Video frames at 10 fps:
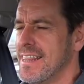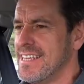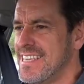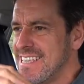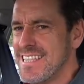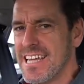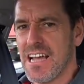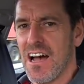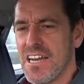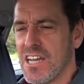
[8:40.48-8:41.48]
This isn't the
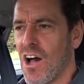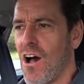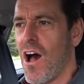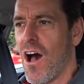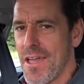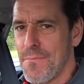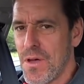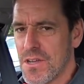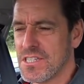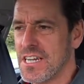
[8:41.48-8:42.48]
kind of car I
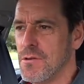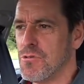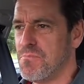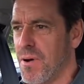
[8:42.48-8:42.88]
personally would